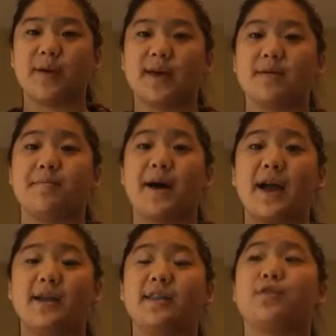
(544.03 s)
by
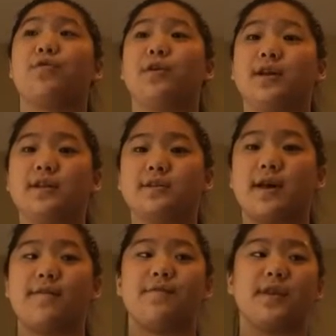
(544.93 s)
combining the coordinates
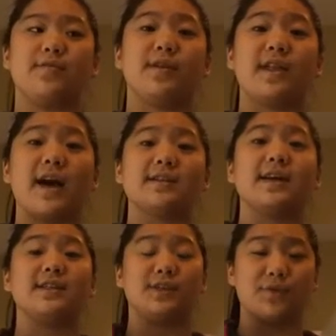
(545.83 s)
of the relaxed
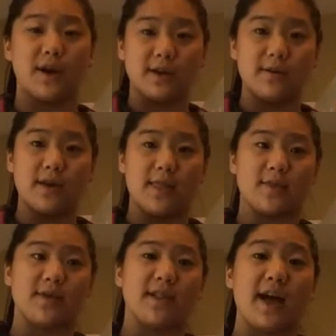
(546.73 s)
estradiol and
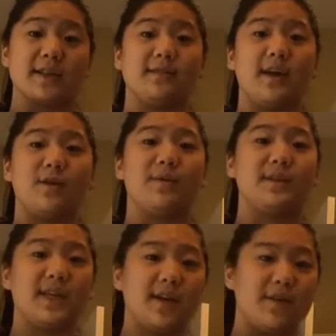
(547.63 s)
the relaxed
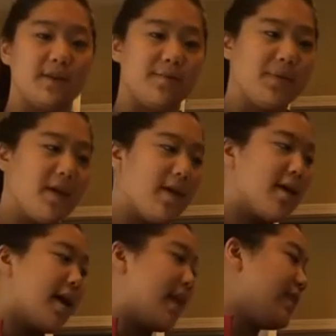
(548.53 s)
nanomaterial.
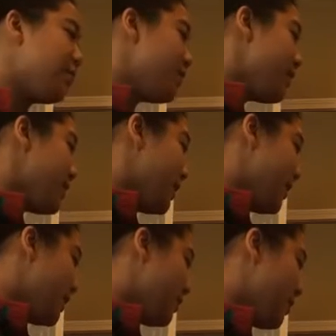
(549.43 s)
And then when we did
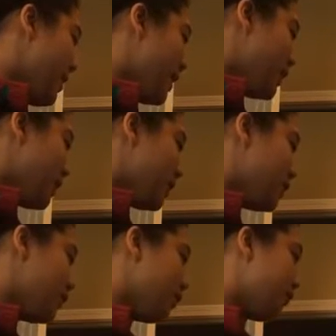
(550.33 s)
this, we made sure
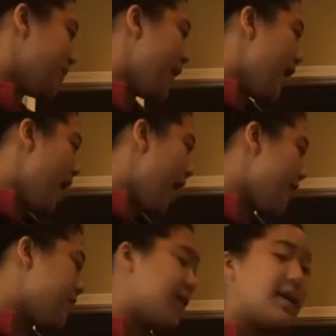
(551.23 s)
to
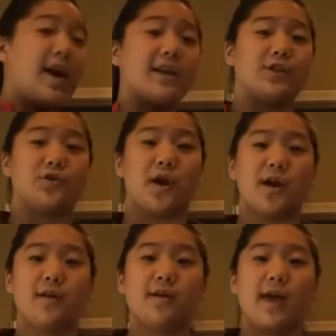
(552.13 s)
have the
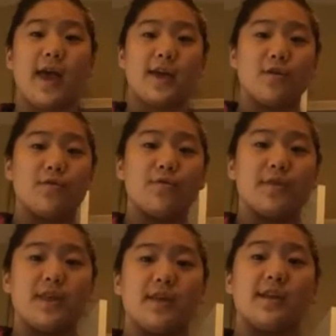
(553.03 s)
estradiol angle
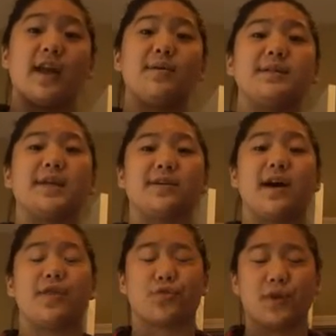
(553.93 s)
the nanomaterial
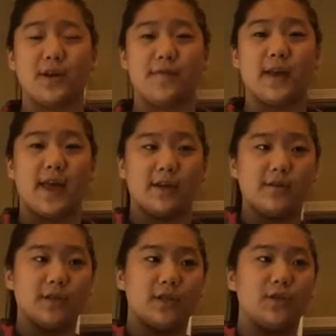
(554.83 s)
at 3 different
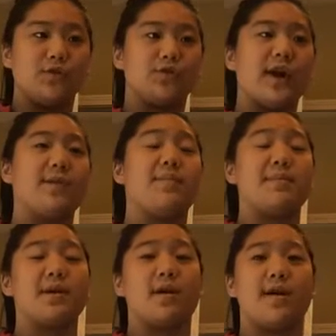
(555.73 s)
angles to try to
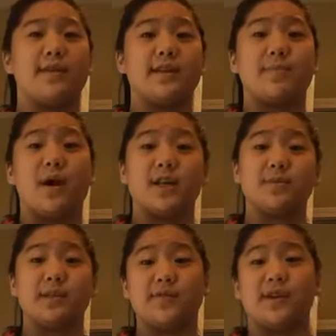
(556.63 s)
mimic all the
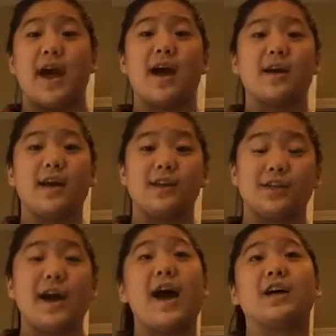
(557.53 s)
possible different
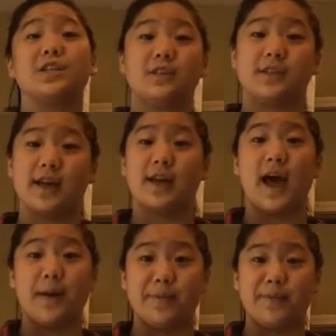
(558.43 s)
interactions that could
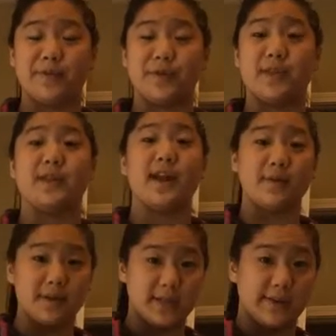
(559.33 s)
happen between the
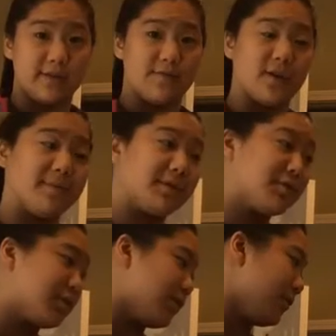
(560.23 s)
nanomaterial and the
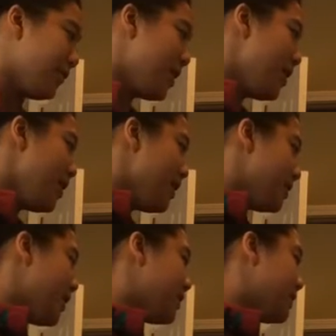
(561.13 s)
pharmaceutical.
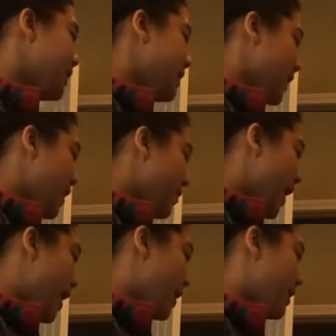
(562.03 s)
So as seen here, we
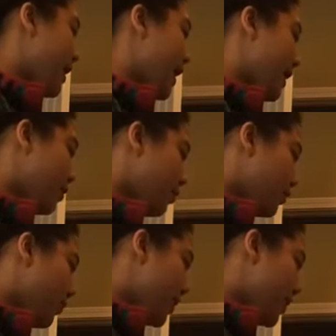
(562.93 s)
had an angled